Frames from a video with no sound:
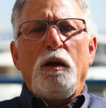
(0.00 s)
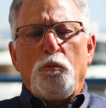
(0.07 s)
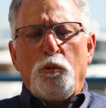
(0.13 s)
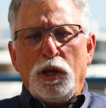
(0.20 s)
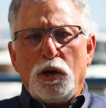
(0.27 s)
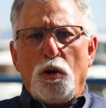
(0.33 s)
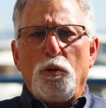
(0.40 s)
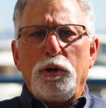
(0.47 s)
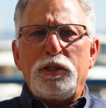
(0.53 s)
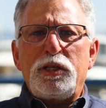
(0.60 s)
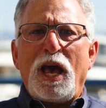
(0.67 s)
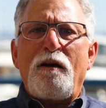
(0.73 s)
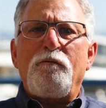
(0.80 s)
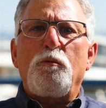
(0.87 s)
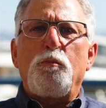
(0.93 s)
We always
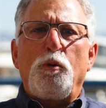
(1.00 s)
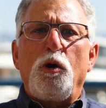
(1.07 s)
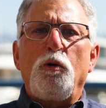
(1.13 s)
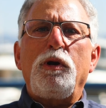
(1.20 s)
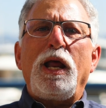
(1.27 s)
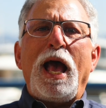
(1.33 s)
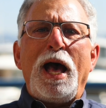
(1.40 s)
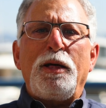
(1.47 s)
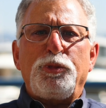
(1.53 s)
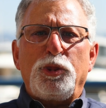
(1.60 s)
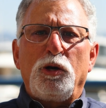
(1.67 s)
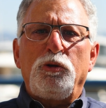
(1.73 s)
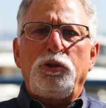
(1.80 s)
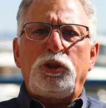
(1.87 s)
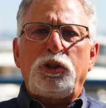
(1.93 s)
have a boat at
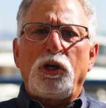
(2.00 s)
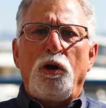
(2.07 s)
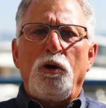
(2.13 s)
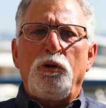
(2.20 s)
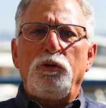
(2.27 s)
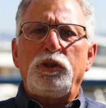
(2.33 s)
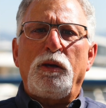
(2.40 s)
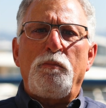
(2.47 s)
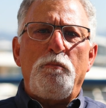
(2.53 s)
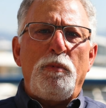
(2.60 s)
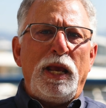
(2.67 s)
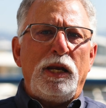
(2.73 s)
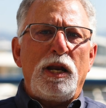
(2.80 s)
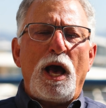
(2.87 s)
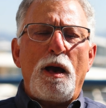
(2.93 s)
those shows. It
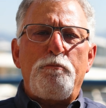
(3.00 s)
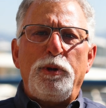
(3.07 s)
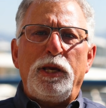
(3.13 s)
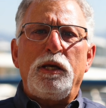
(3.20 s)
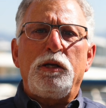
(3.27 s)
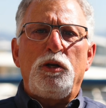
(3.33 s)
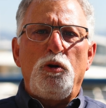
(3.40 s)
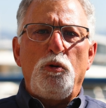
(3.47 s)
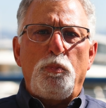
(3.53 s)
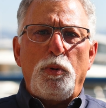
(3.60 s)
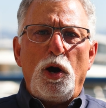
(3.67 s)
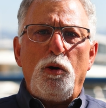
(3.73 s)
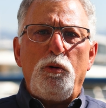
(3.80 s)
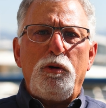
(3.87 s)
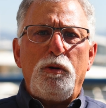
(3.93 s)
may not be a new
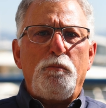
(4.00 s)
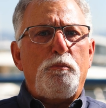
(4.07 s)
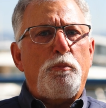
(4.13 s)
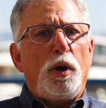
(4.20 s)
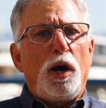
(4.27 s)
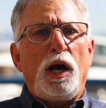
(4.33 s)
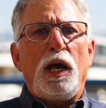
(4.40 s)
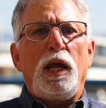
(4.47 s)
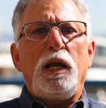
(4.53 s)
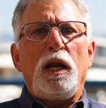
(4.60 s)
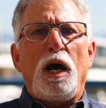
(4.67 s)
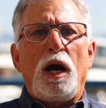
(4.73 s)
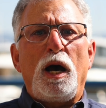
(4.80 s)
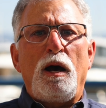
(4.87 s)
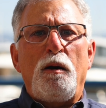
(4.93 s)
boat, but
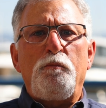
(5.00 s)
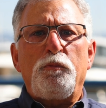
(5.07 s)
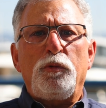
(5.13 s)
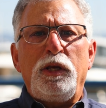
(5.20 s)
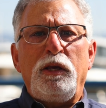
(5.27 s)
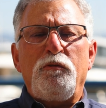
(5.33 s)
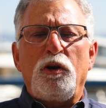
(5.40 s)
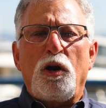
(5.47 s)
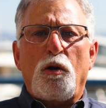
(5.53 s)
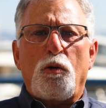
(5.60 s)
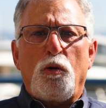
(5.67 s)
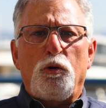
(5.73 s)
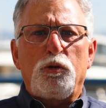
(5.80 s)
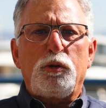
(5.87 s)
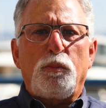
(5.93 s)
even
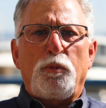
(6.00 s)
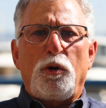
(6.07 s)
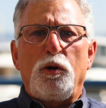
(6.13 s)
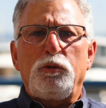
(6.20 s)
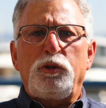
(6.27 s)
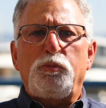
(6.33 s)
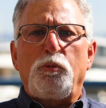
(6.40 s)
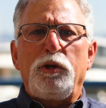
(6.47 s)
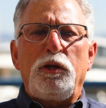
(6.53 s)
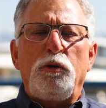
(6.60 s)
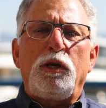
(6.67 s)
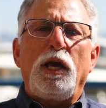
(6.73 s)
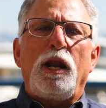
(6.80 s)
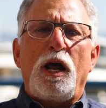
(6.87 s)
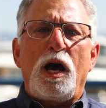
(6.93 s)
our older boats, when you
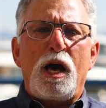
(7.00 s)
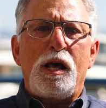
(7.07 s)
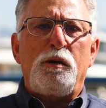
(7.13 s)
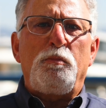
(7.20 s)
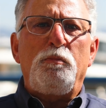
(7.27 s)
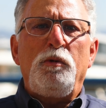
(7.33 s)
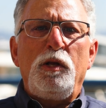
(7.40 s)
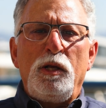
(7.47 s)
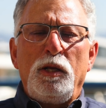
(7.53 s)
get on them,